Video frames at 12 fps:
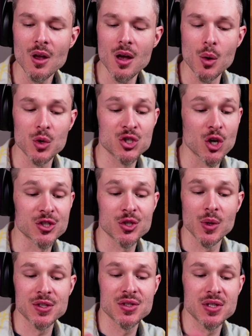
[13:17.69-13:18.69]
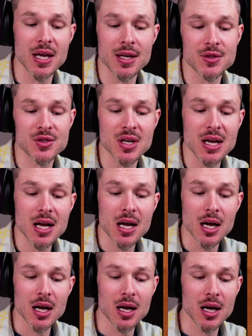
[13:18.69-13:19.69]
uh, which also extends
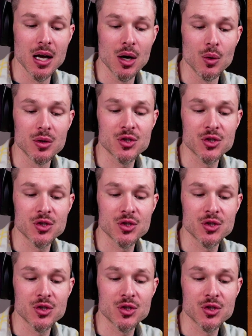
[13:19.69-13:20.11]
uh,